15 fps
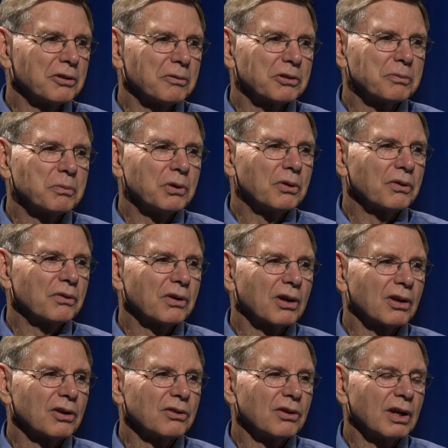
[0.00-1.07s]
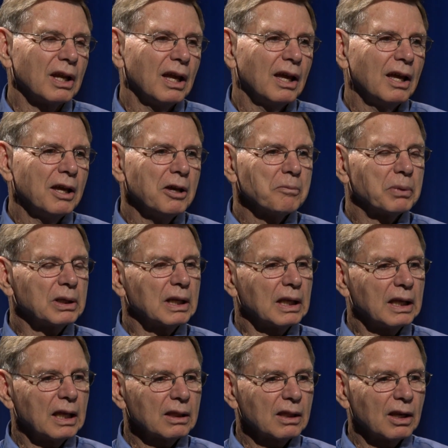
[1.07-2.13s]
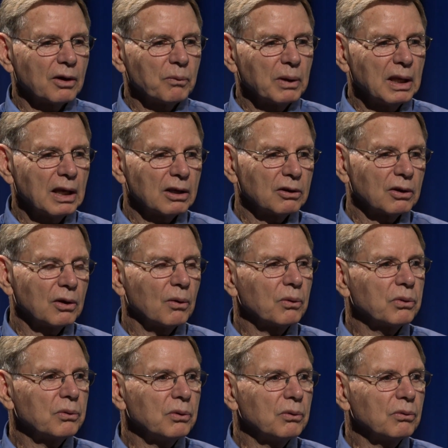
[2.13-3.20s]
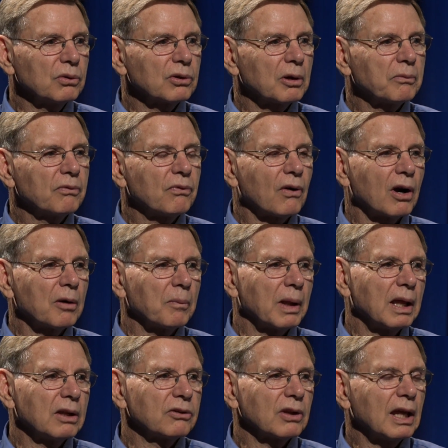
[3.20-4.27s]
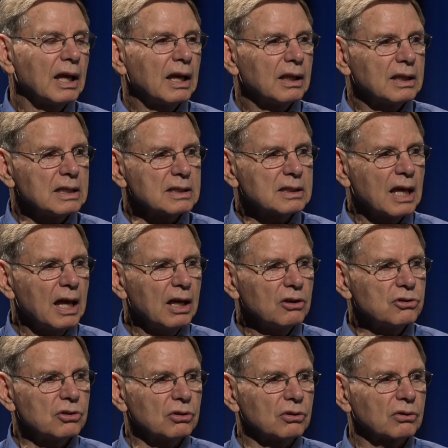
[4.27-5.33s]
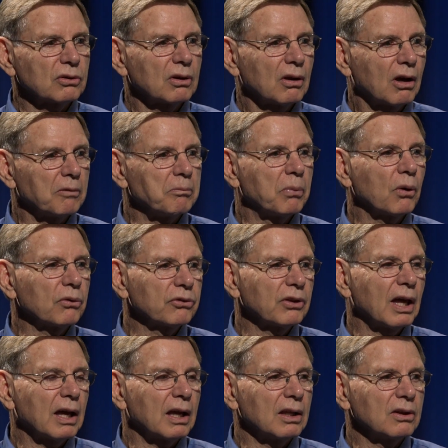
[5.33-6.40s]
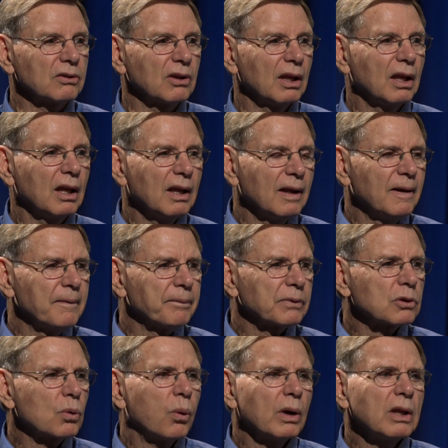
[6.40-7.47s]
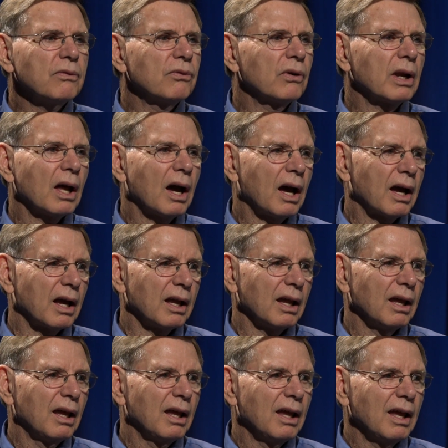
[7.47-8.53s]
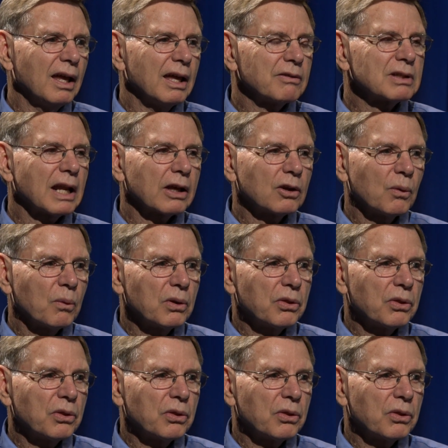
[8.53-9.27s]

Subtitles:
this beautiful country. But to get there, we had to go through some farmlands that had these hedges on both sides, 20 foot high. It's like going